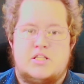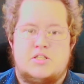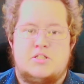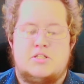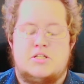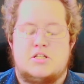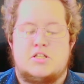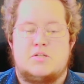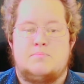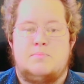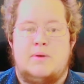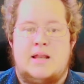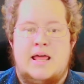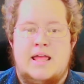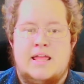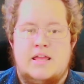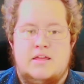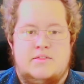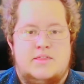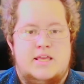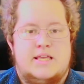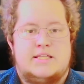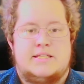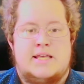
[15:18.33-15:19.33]

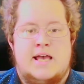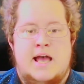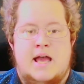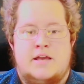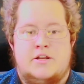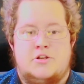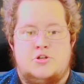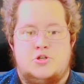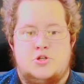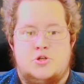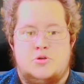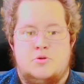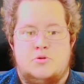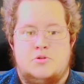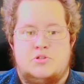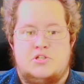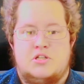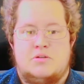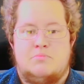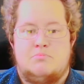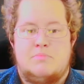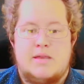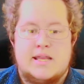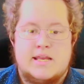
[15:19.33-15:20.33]
displaying these attitudes
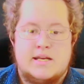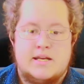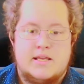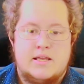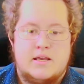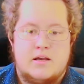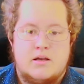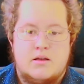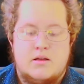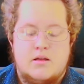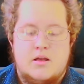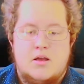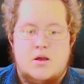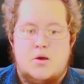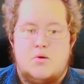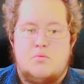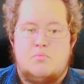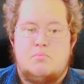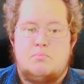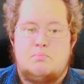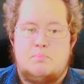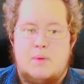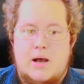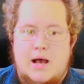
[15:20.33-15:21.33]
in media,
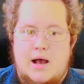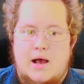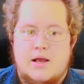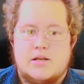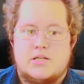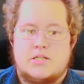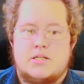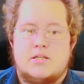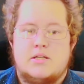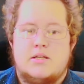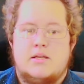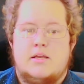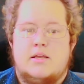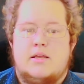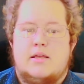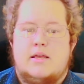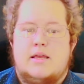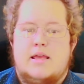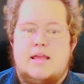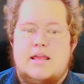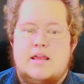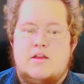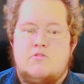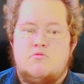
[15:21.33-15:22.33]
but
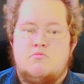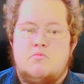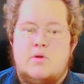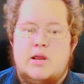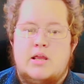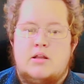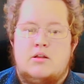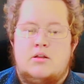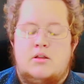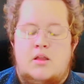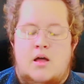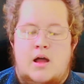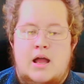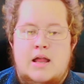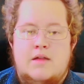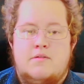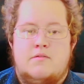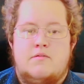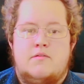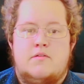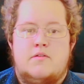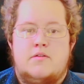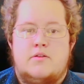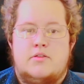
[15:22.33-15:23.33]
in real
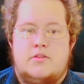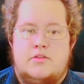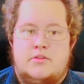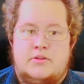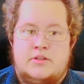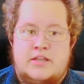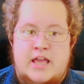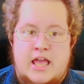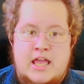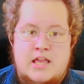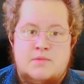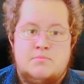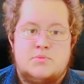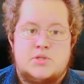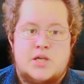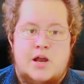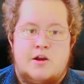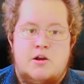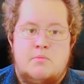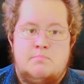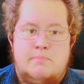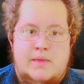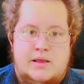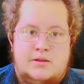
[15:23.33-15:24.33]
life, games
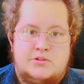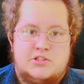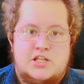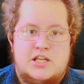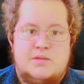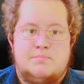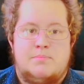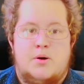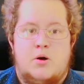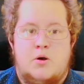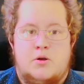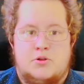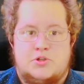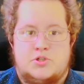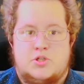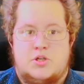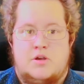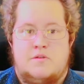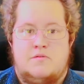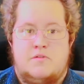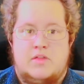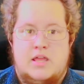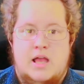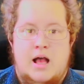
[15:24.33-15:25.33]
are a melting pot
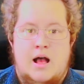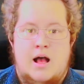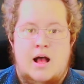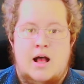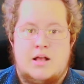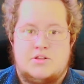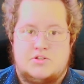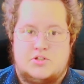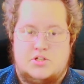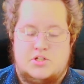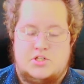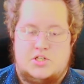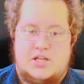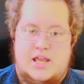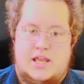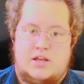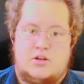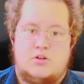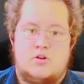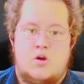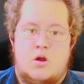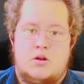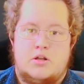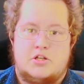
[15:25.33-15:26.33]
of the arts and
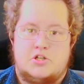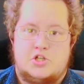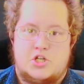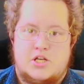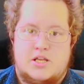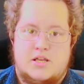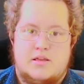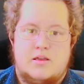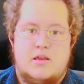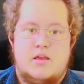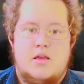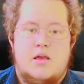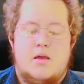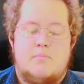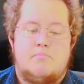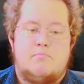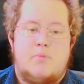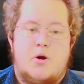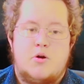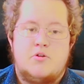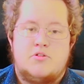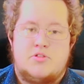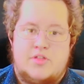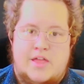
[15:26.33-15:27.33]
technology,
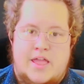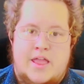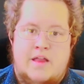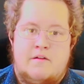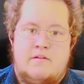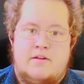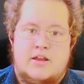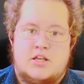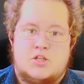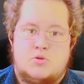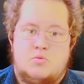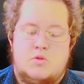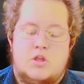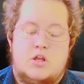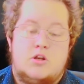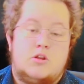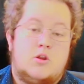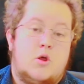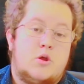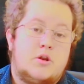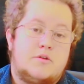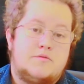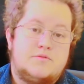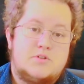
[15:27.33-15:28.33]
both areas with
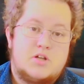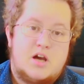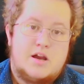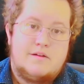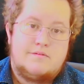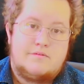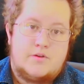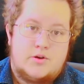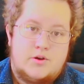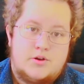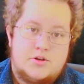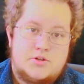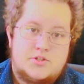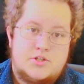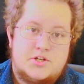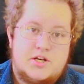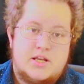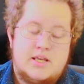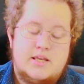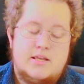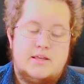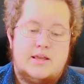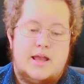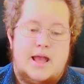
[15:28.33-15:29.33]
a lot of
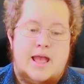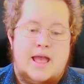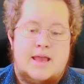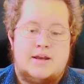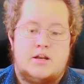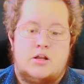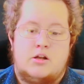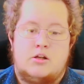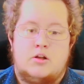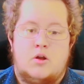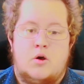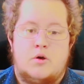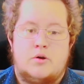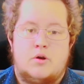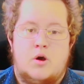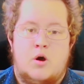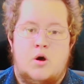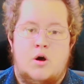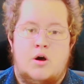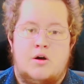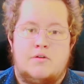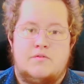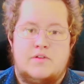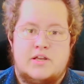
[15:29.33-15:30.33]
diversity and a lot
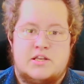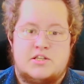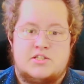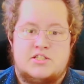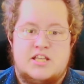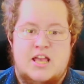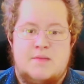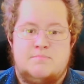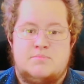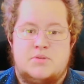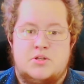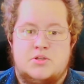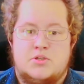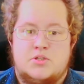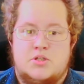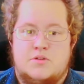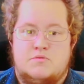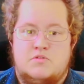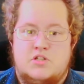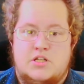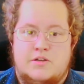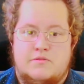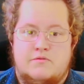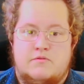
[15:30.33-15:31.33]
of acceptance
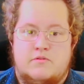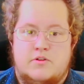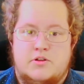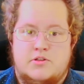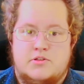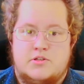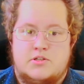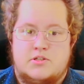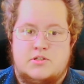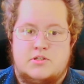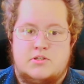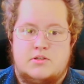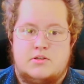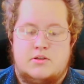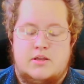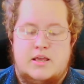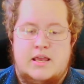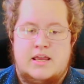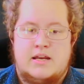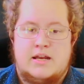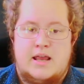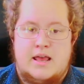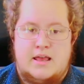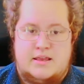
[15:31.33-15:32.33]
of difference
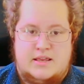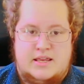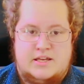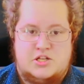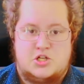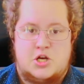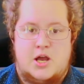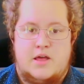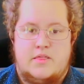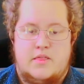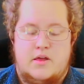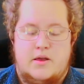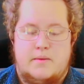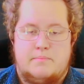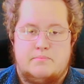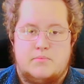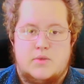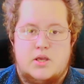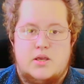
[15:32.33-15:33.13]
in each other.